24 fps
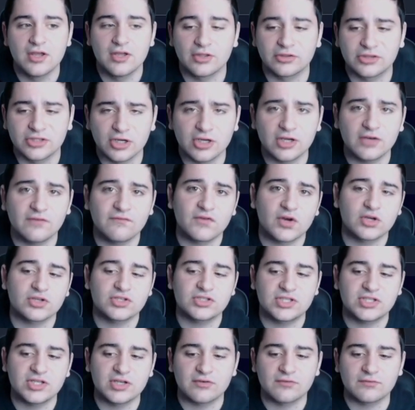The
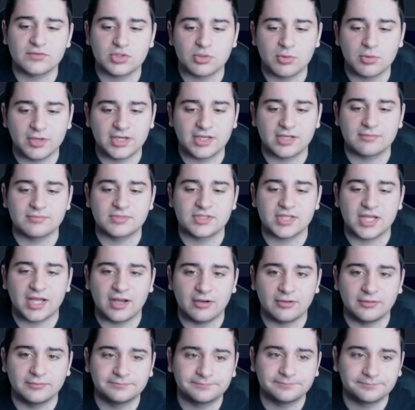31st tier 20 comes
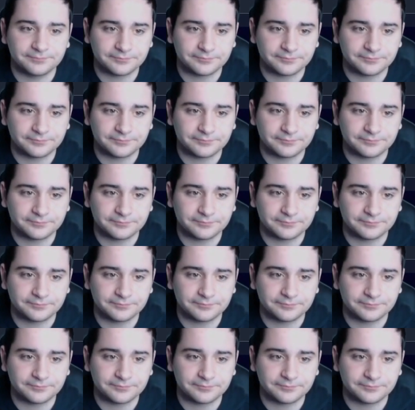out.